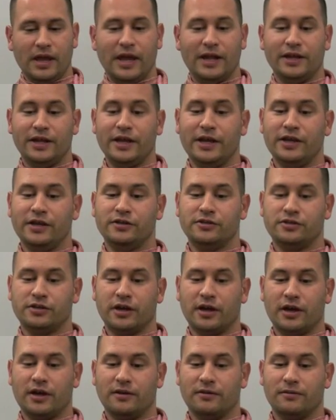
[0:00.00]
And he is,
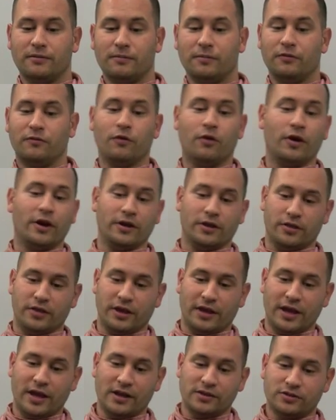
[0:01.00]
before
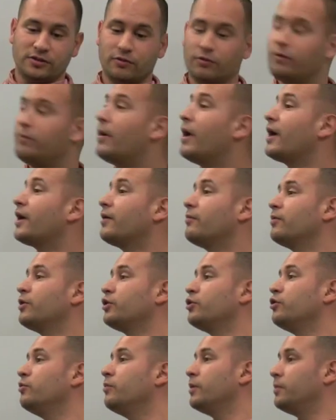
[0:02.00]
anything else, a remarkable
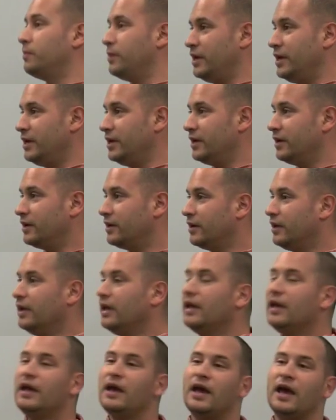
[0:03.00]
human being.
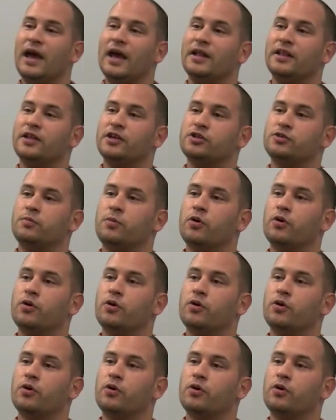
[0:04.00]
And this